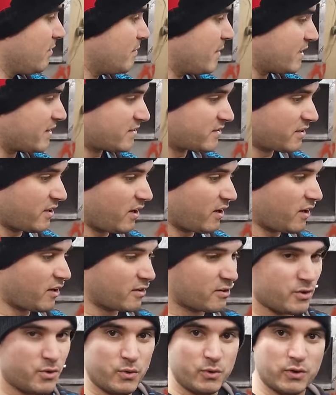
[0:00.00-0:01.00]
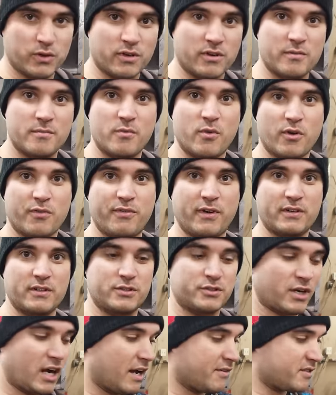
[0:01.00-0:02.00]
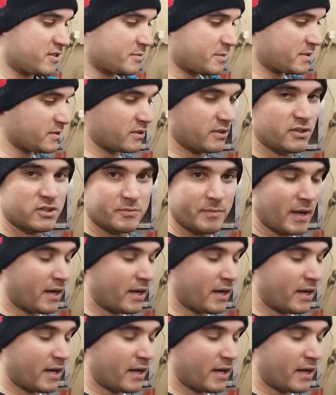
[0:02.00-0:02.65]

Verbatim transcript: make this car cooler and more fun to drive just because it looks